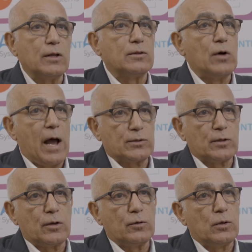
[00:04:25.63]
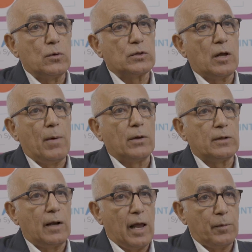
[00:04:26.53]
it drastically reduces the
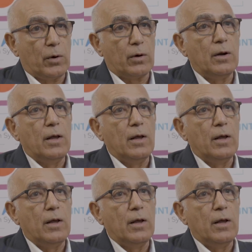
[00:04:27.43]
amount of labor